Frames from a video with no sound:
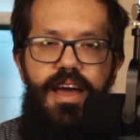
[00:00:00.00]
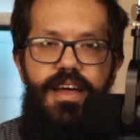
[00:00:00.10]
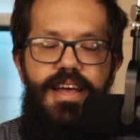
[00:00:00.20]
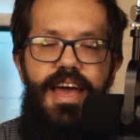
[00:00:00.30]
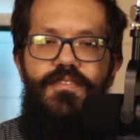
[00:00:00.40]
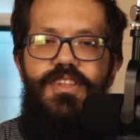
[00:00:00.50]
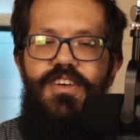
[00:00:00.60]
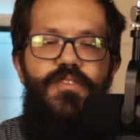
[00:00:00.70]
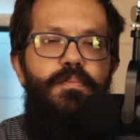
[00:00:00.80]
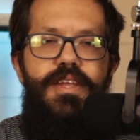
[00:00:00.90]
and I haven't
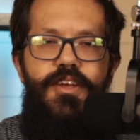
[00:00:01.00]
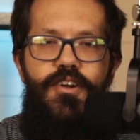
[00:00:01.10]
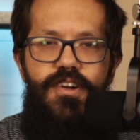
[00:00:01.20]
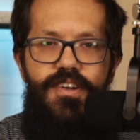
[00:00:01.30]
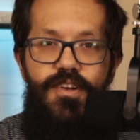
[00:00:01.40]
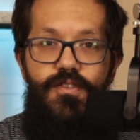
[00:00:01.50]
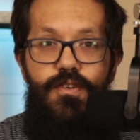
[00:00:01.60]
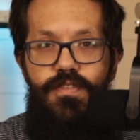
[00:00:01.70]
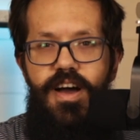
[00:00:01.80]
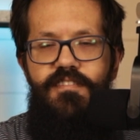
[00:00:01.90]
even been here for
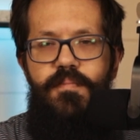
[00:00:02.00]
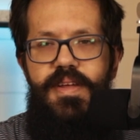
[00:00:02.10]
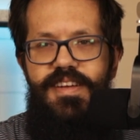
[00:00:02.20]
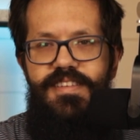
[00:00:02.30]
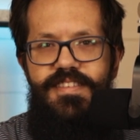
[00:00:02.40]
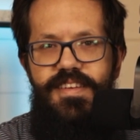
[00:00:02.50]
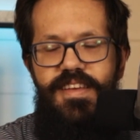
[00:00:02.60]
5 minutes.